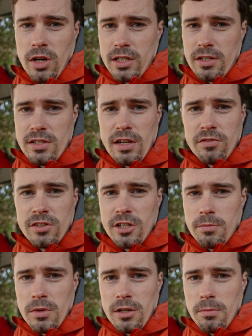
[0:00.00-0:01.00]
Like, the
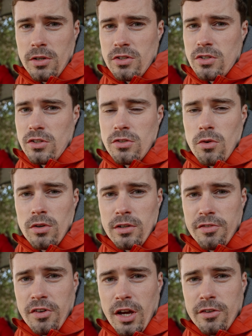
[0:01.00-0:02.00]
17mm are totally
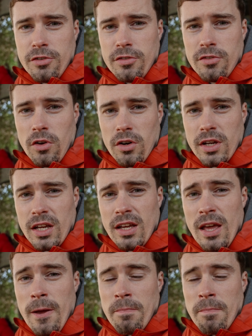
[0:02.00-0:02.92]
fine for vlogging,